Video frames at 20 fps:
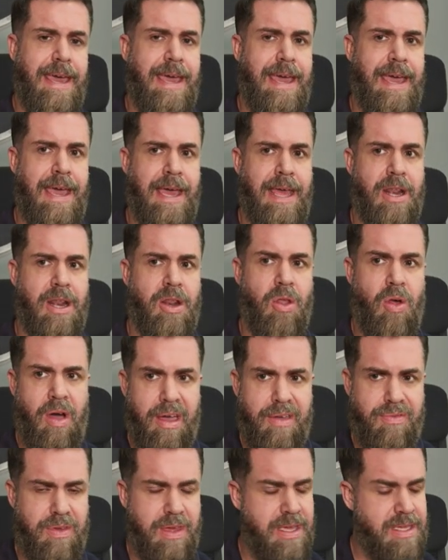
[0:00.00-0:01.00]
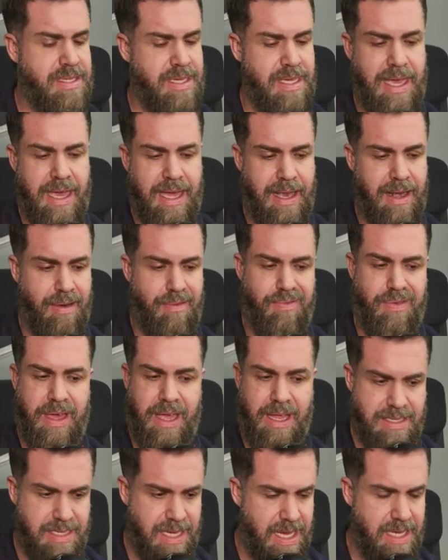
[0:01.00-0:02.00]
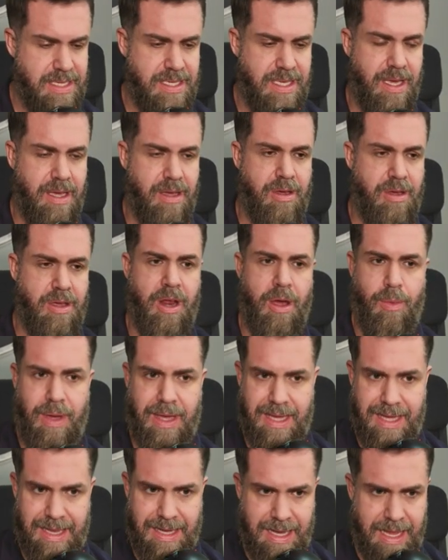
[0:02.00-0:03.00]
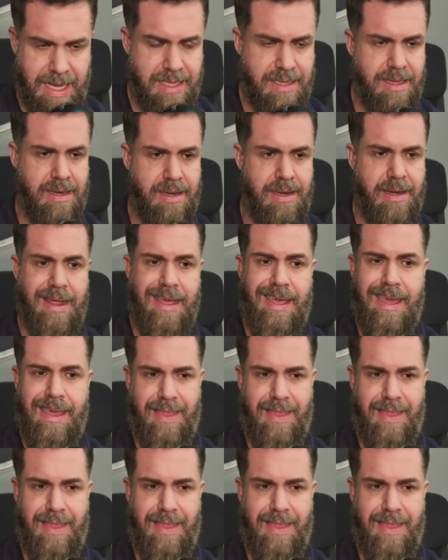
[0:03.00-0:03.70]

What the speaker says: and life is again fantastic. We're connected.